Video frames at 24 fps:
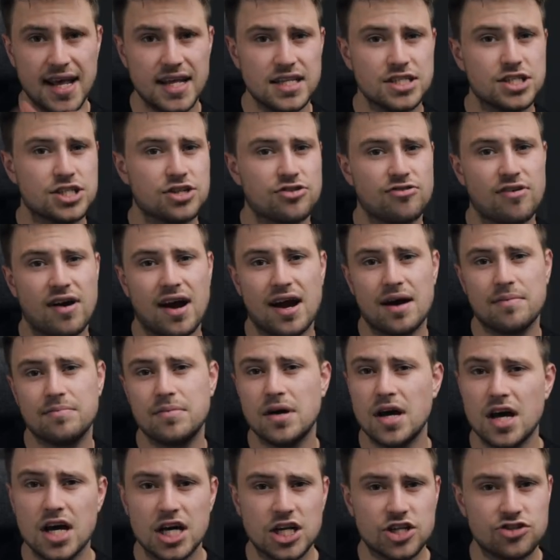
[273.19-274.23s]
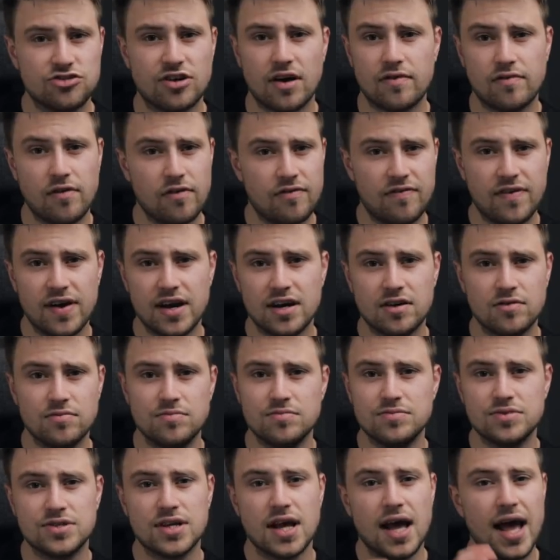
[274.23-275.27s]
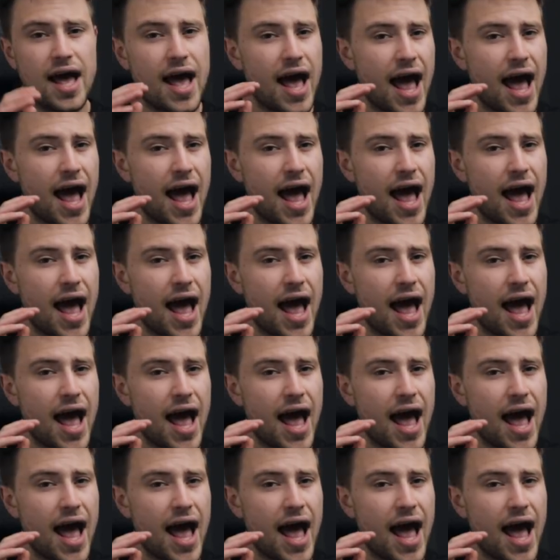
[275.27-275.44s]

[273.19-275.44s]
Instagram, travel films,